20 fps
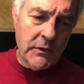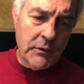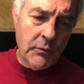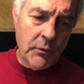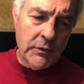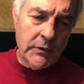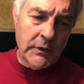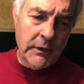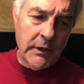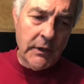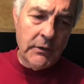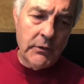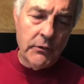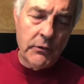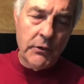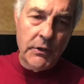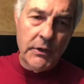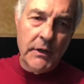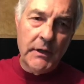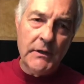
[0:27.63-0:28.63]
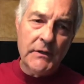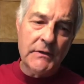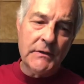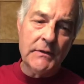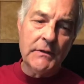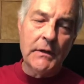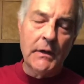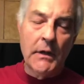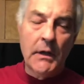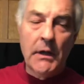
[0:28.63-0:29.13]
you want to get your yeast
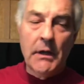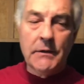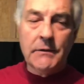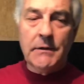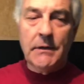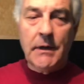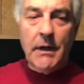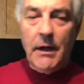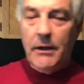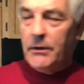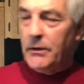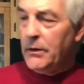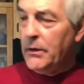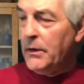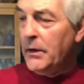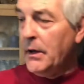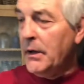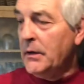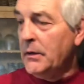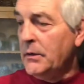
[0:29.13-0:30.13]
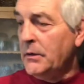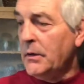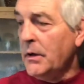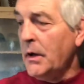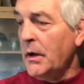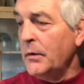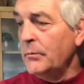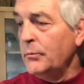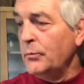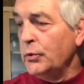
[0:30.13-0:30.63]
together and
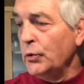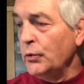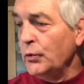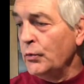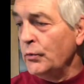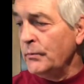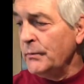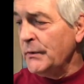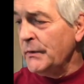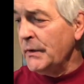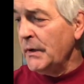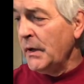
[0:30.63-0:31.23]
bloomed.